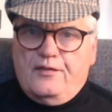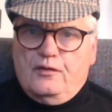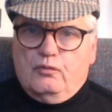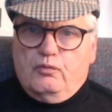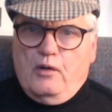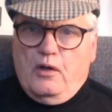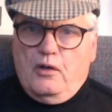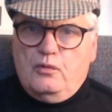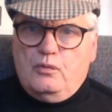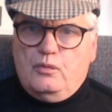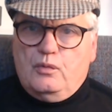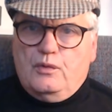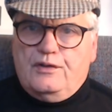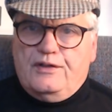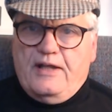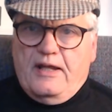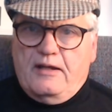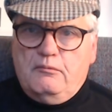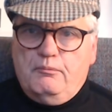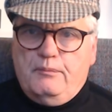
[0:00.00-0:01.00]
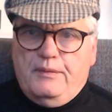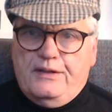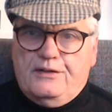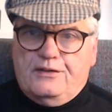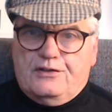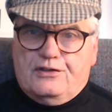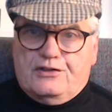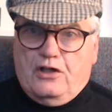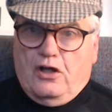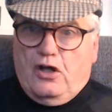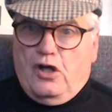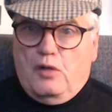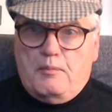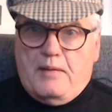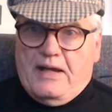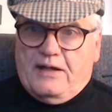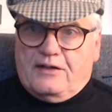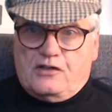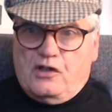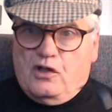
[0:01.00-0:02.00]
road would then be
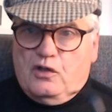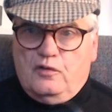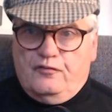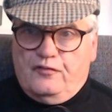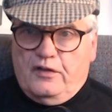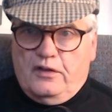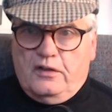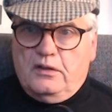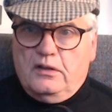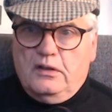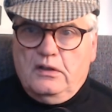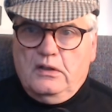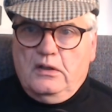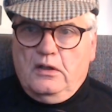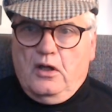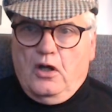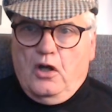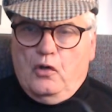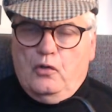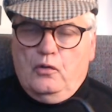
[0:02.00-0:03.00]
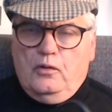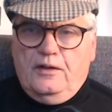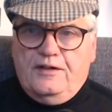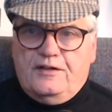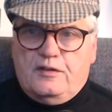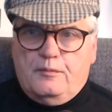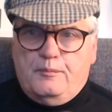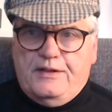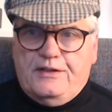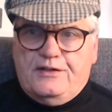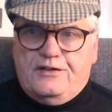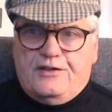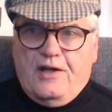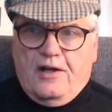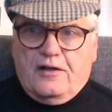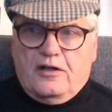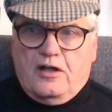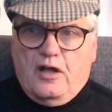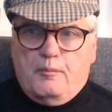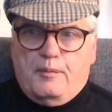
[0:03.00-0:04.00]
tarmacked over, only to be
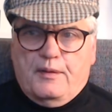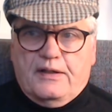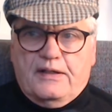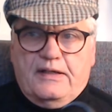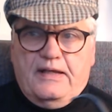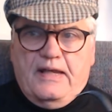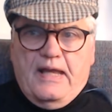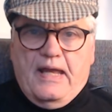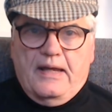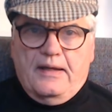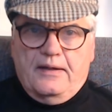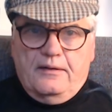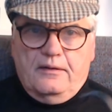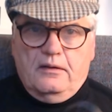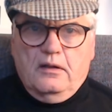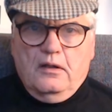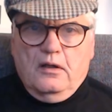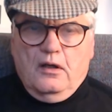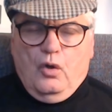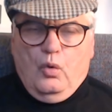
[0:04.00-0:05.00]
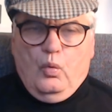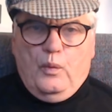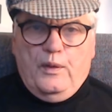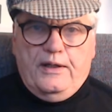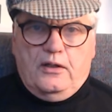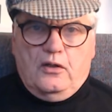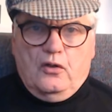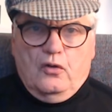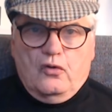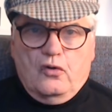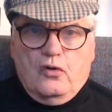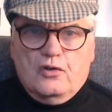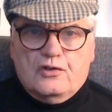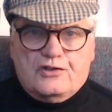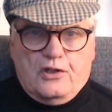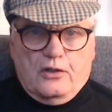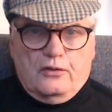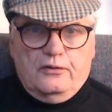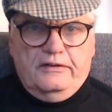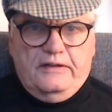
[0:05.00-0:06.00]
dug up again a week or
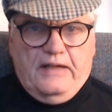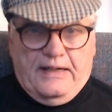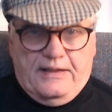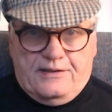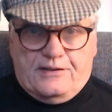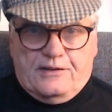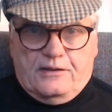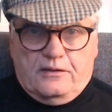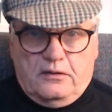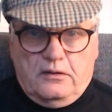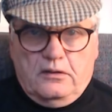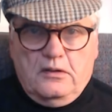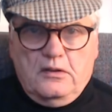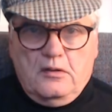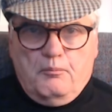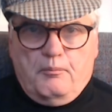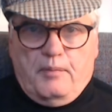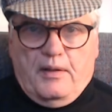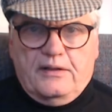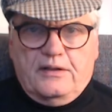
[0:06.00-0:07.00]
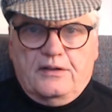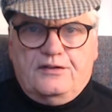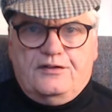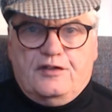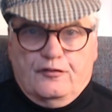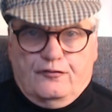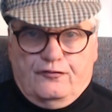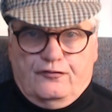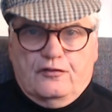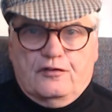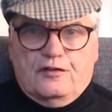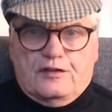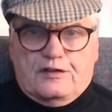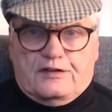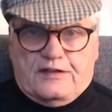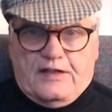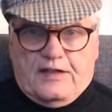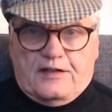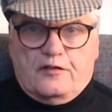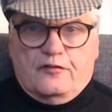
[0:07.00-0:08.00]
so later by a different
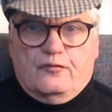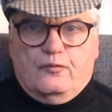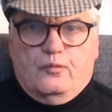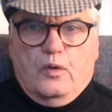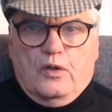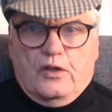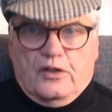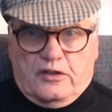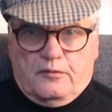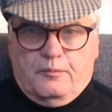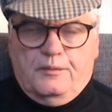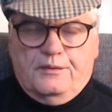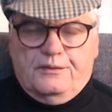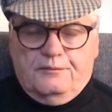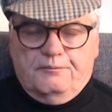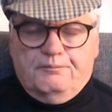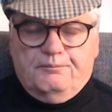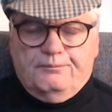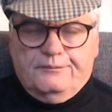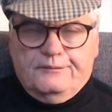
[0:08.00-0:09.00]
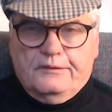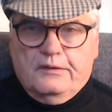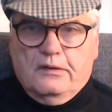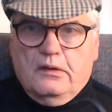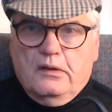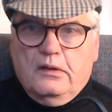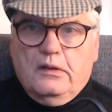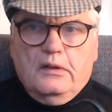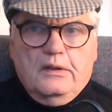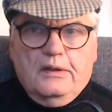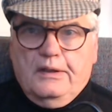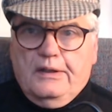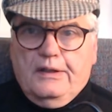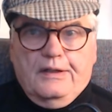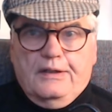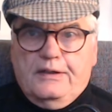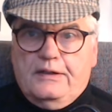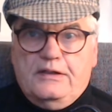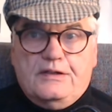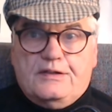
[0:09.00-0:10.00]
set of workmen.
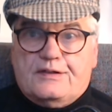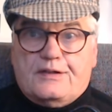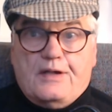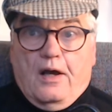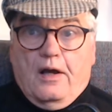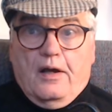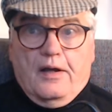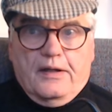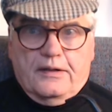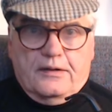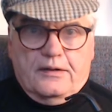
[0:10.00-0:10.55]
He sighed.